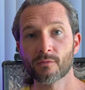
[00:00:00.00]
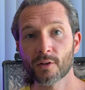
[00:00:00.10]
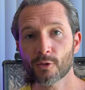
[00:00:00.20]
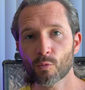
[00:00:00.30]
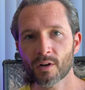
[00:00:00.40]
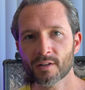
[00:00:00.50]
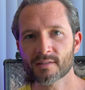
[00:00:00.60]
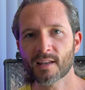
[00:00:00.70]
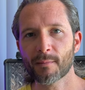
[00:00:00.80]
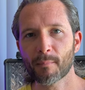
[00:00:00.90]
fifth one is
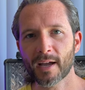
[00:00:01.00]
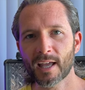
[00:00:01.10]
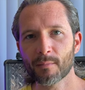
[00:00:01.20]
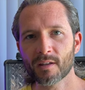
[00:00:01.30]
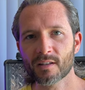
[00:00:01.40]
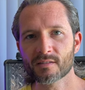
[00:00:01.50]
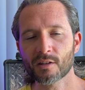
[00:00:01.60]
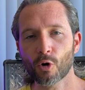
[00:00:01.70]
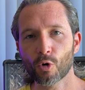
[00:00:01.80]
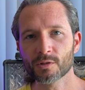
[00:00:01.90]
that Miami is the
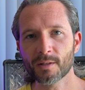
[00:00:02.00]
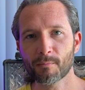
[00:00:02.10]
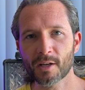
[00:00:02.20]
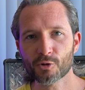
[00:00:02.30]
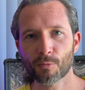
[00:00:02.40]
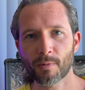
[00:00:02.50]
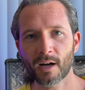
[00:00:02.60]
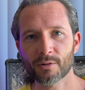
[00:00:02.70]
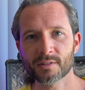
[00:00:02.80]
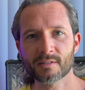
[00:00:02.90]
only
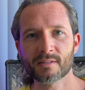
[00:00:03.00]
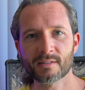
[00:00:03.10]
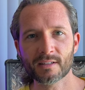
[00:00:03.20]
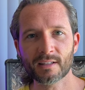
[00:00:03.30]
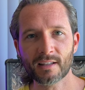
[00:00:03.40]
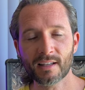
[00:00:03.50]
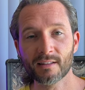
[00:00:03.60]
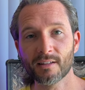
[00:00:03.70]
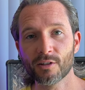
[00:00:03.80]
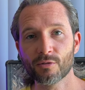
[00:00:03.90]
metropolitan city in
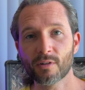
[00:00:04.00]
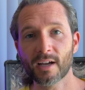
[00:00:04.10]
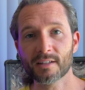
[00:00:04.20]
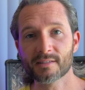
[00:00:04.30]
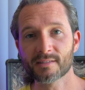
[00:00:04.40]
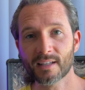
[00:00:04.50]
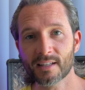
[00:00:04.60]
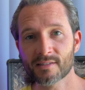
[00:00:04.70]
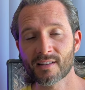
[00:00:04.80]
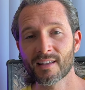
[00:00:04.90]
the United States